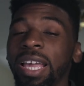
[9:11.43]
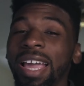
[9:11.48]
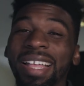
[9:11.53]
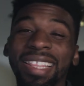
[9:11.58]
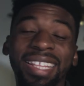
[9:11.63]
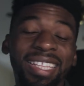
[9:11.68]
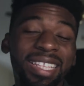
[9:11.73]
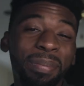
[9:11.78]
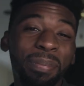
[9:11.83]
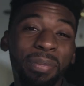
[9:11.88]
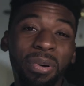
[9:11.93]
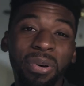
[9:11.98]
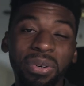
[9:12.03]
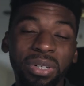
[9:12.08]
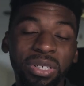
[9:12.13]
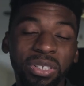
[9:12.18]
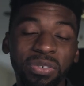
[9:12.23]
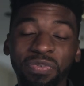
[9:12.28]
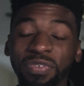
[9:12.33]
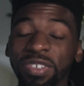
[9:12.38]
I think the
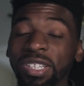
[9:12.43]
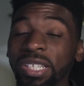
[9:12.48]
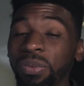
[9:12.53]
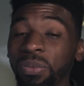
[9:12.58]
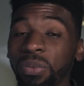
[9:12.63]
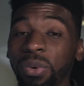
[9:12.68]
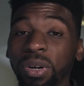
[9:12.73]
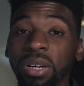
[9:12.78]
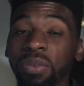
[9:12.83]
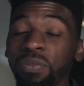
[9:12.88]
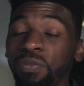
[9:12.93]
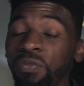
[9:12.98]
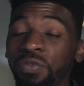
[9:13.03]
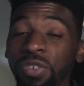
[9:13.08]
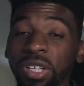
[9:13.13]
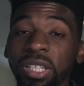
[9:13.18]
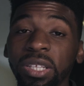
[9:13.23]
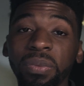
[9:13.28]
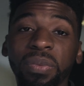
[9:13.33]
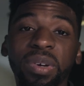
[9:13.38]
motors really work
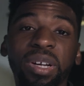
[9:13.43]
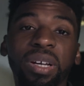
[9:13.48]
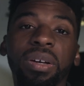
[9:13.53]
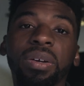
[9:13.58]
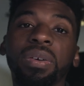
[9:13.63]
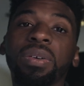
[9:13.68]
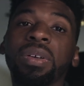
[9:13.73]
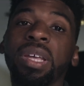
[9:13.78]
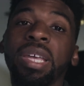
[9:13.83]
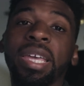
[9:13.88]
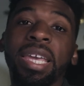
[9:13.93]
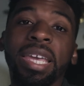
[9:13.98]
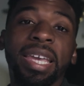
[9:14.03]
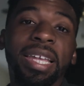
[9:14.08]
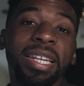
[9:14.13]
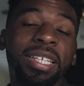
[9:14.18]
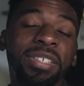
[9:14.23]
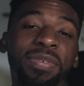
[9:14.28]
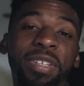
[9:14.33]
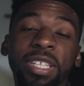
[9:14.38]
really well,
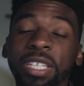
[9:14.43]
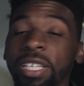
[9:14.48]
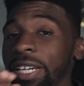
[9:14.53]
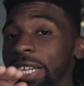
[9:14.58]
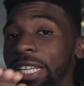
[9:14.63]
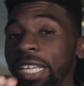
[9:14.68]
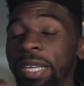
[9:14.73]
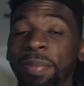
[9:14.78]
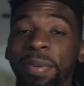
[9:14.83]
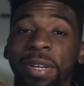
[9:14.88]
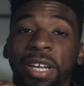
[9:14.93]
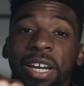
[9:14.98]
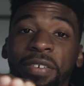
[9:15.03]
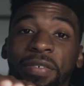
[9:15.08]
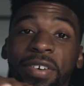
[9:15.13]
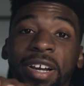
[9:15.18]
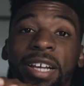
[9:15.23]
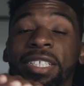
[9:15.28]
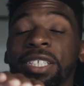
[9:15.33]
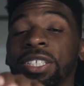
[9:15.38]
and it's really good at keeping the
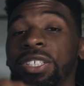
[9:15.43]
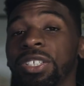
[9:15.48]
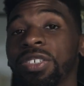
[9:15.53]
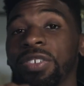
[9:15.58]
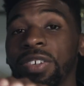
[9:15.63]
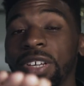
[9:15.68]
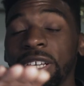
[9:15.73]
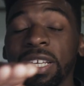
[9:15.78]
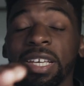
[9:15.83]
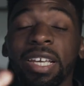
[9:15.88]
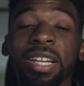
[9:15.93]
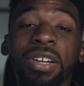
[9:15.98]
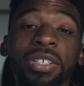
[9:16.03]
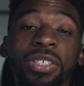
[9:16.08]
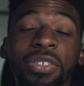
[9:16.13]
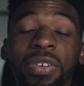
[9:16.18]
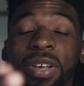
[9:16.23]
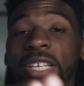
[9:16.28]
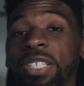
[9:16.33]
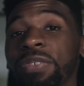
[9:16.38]
horizon straight. It
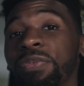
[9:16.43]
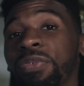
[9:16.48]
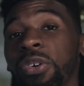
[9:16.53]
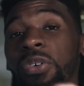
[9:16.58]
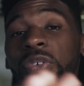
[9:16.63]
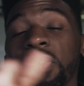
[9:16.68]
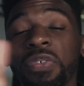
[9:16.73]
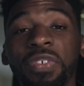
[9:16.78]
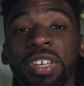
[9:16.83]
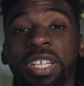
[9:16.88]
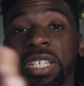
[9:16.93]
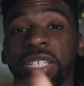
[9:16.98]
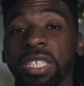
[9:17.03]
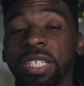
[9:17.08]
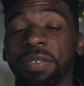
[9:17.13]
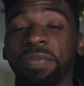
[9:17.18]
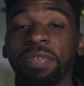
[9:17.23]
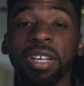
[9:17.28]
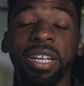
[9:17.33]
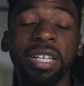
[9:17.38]
also has roll
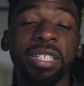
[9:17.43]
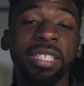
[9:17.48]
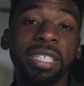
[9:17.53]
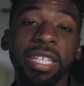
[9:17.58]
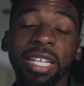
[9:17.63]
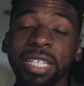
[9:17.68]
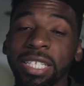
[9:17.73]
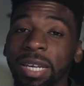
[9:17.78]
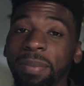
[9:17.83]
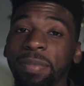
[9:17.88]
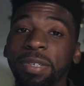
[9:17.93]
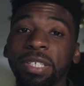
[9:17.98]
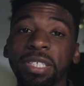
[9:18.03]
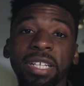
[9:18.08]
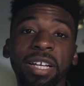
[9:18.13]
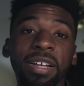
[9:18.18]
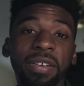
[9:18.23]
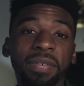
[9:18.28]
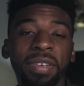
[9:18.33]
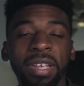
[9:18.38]
features if you're into that type of
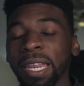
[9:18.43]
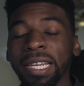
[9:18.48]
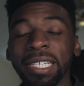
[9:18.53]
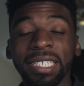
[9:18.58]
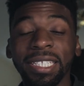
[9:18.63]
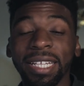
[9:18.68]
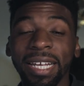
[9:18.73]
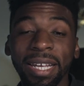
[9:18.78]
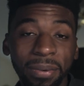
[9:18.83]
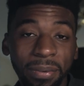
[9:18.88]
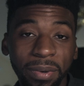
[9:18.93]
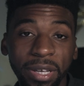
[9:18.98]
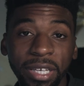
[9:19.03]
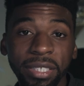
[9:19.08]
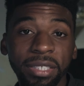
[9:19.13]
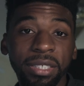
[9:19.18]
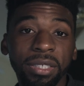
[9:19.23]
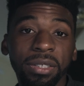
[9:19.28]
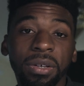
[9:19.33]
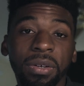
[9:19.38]
stuff, and it's
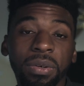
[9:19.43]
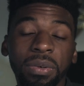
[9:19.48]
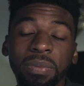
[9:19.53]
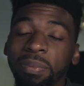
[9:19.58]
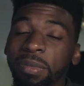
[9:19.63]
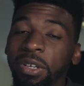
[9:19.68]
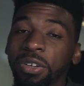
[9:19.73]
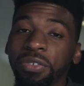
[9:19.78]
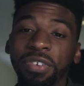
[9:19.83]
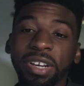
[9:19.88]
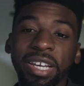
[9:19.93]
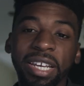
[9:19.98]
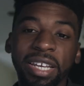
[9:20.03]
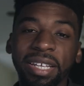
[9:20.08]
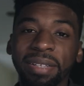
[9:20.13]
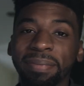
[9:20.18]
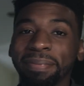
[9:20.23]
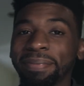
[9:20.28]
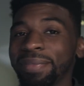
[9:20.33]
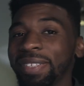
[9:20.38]
lightweight. So the
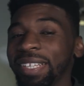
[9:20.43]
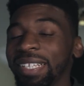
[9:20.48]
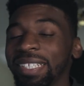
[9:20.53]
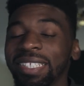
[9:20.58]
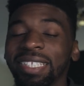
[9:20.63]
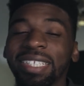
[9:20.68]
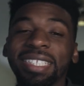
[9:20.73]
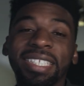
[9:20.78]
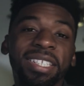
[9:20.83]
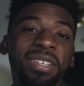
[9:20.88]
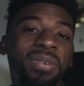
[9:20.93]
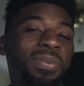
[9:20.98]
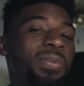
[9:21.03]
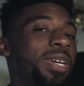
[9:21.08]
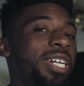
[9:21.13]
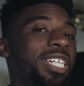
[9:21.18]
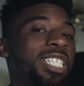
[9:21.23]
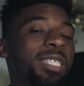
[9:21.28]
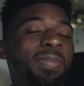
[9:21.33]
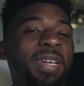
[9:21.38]
Crane, it sits in a
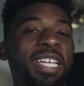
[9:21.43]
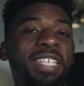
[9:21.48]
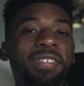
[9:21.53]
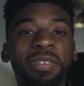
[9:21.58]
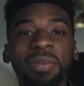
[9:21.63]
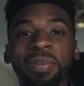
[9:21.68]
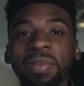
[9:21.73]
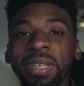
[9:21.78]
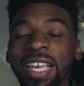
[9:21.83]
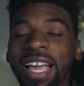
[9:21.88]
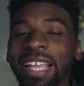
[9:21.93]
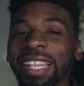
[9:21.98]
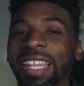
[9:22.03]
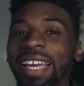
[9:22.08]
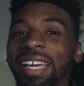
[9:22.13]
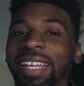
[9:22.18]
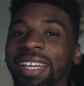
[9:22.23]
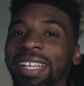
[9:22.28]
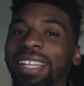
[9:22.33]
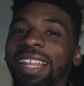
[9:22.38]
weird space for me. I
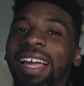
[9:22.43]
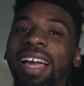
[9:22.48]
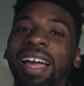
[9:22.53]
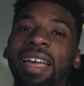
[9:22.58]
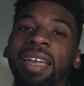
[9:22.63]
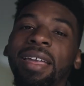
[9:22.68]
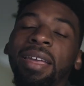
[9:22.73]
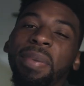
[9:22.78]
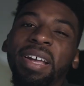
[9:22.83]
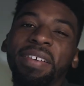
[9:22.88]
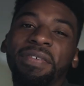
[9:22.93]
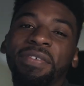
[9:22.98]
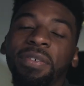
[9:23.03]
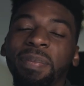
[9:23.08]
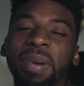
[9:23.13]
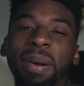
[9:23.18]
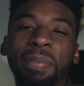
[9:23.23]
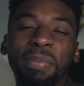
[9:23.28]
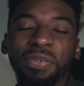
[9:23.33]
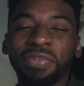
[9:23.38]
like it a lot, but for
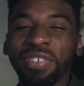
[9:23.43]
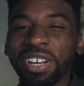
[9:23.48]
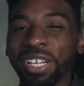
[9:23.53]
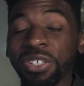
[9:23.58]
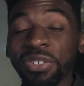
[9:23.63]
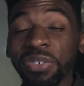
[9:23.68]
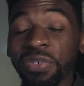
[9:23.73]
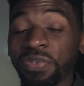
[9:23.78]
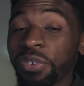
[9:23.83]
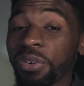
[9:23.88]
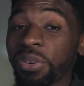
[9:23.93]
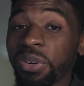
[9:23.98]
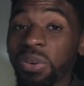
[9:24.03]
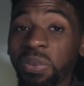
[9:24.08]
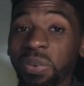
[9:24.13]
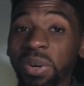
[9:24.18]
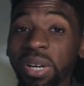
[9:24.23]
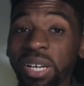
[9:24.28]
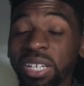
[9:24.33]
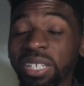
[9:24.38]
my professional field of
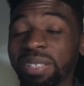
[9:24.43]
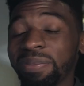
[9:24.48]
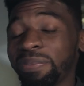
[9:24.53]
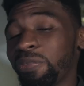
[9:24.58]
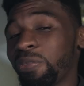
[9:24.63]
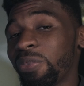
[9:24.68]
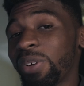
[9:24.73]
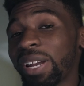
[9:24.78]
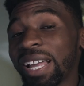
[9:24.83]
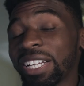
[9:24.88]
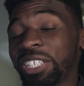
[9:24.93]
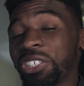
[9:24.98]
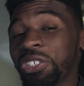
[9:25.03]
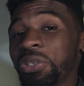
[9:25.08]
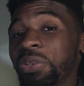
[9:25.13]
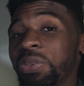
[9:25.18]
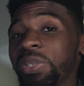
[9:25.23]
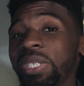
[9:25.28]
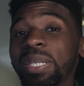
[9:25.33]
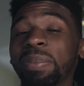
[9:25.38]
work, Would I
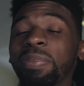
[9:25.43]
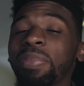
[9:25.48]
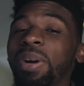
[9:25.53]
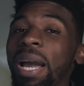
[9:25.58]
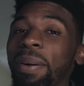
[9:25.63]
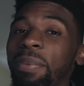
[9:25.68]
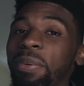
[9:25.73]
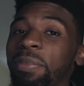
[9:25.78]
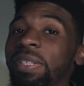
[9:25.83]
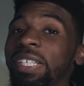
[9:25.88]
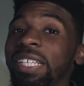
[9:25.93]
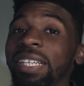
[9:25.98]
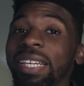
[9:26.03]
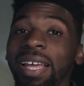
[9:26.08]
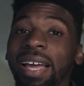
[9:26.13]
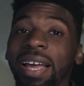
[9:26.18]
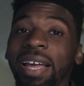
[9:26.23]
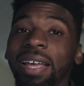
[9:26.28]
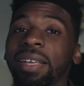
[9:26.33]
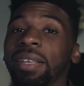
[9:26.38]
choose it? Probably
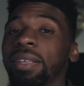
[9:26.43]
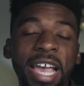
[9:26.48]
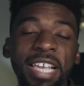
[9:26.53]
not.